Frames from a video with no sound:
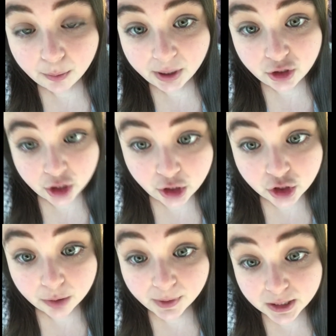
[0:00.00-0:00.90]
By
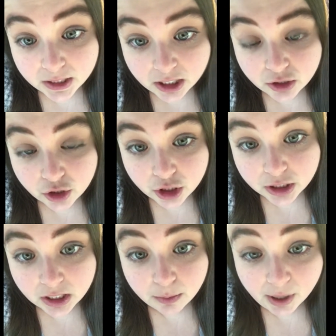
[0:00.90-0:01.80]
changing my
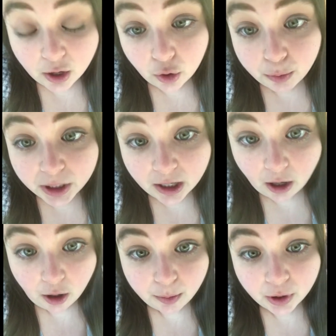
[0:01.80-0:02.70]
standards and by opening
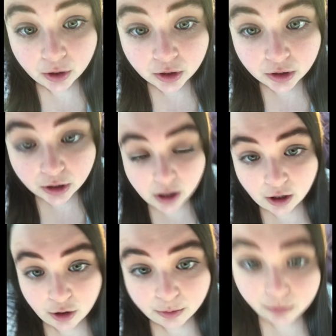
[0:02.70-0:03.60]
up
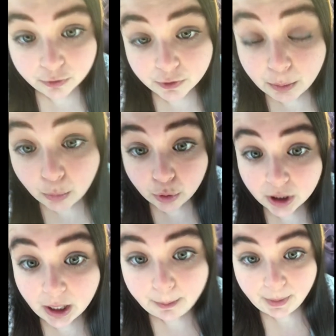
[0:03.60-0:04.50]
for
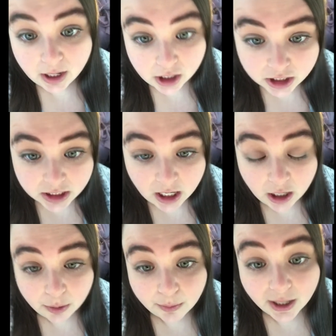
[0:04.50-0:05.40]
more and better to come,